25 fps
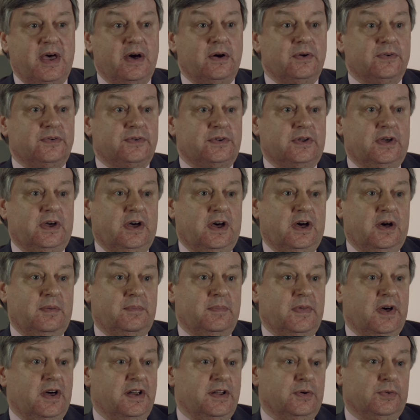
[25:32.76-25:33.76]
out
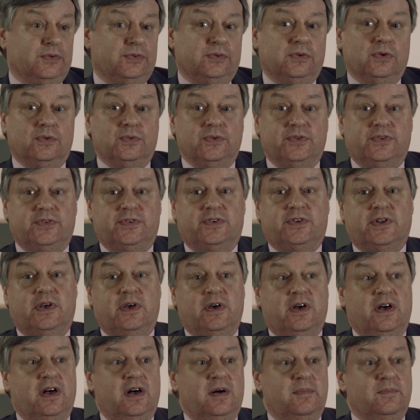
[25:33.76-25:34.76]
um, and it was launched
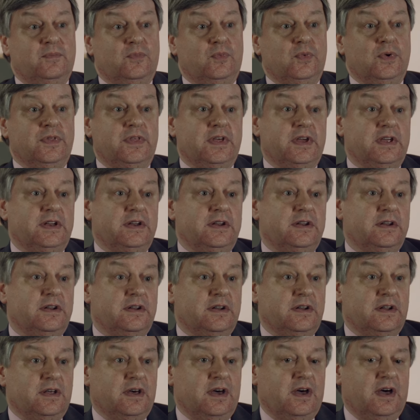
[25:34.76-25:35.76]
um,
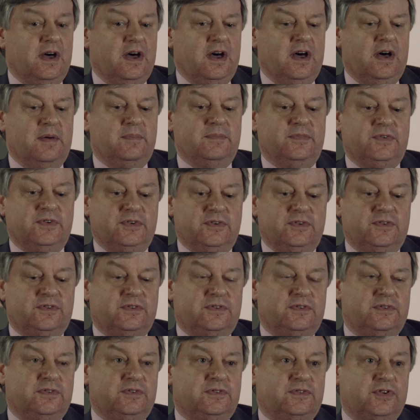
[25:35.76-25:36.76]
within um,
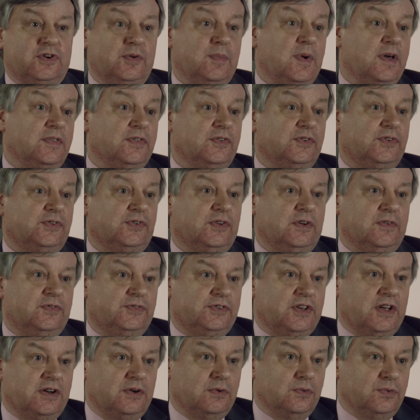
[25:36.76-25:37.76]
two months of
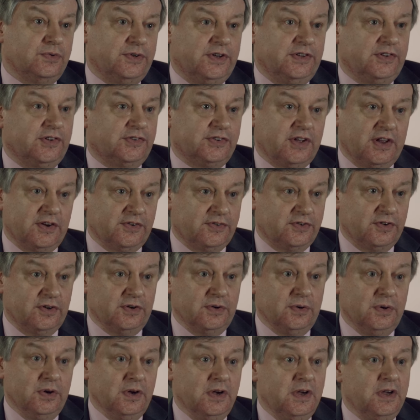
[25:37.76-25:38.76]
Sun launching the Sun
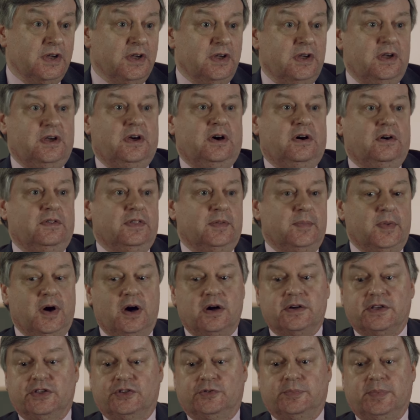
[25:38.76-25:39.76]
two on the
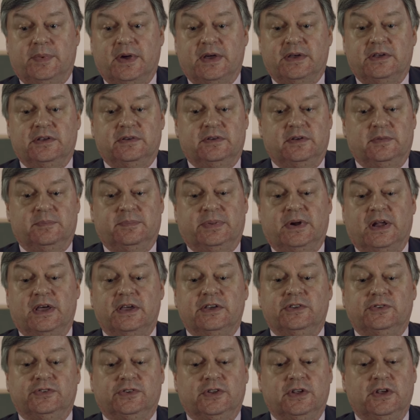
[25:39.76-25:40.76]

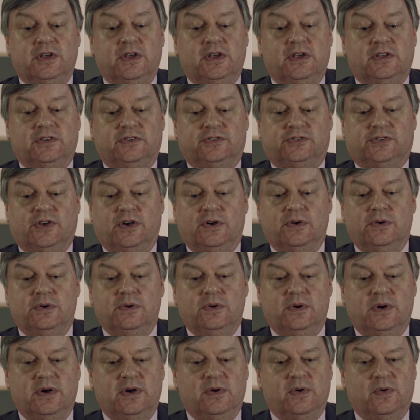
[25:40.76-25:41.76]
marketplace.
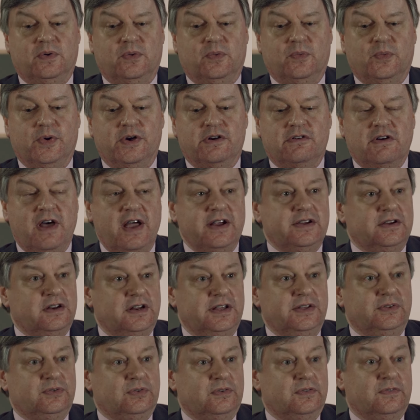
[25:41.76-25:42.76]
So we were
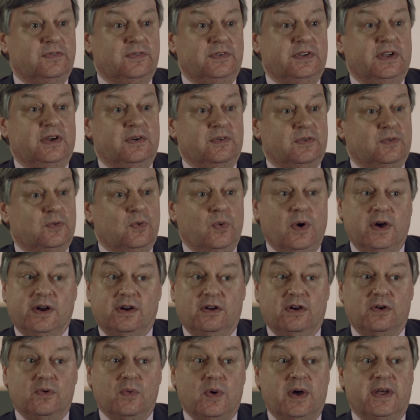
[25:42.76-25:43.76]
actually sort of, you know, quite a
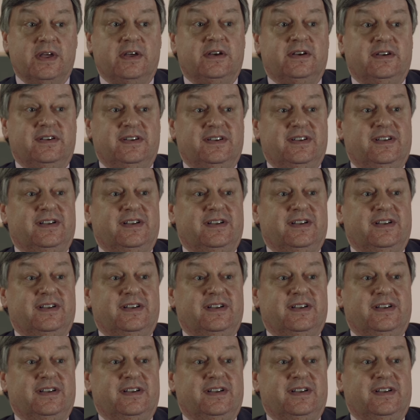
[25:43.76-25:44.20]
long way uh,